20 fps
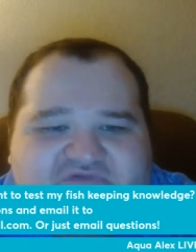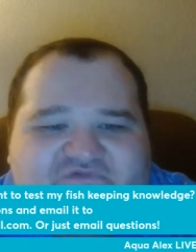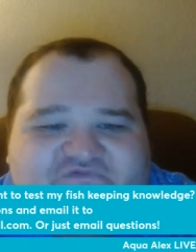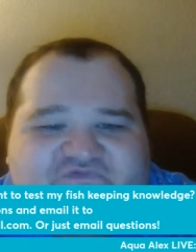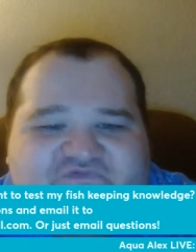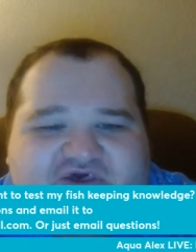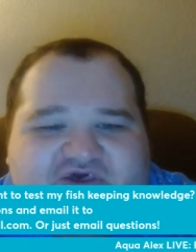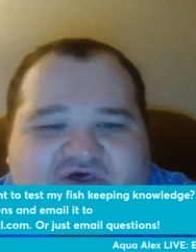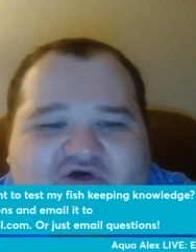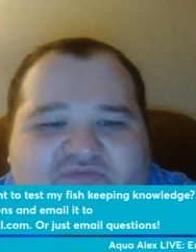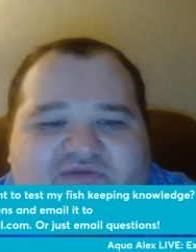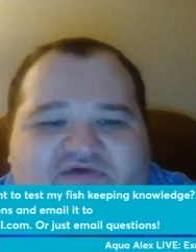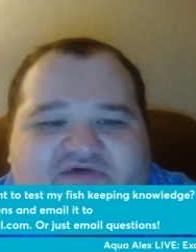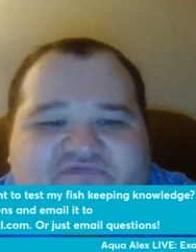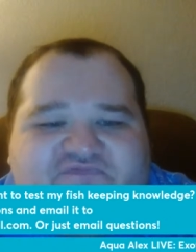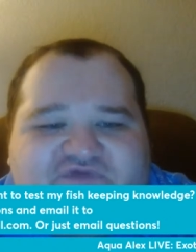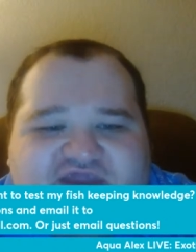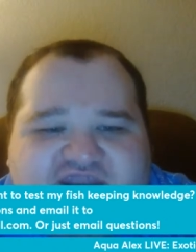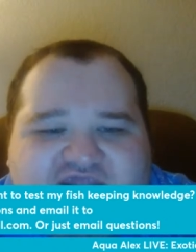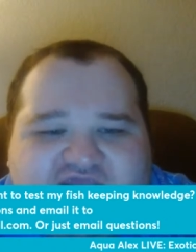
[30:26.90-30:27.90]
Film a
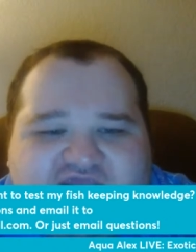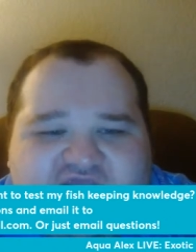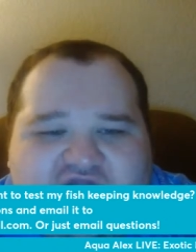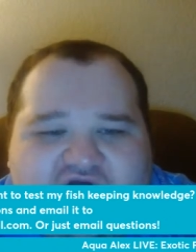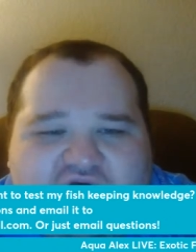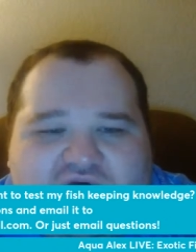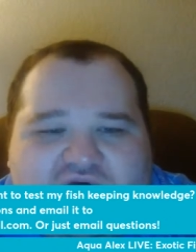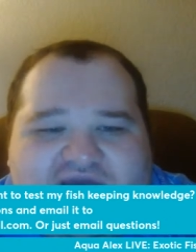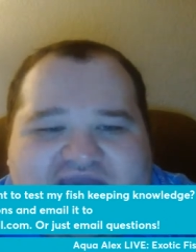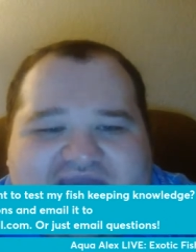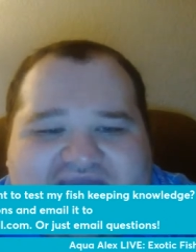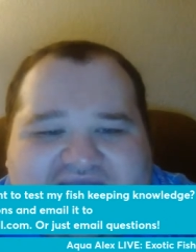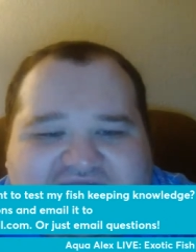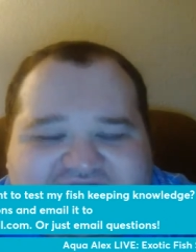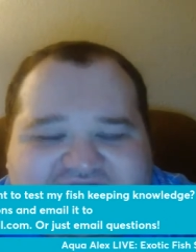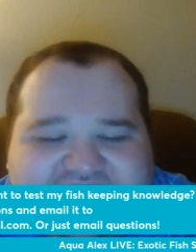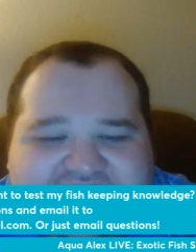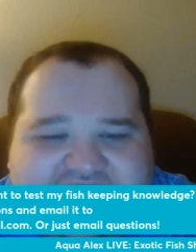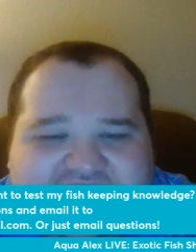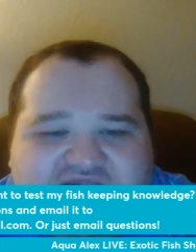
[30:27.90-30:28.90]
video
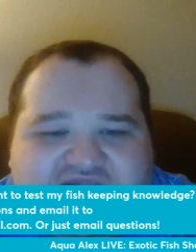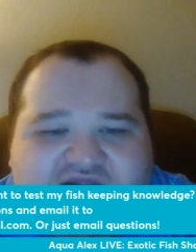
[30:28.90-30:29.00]
asking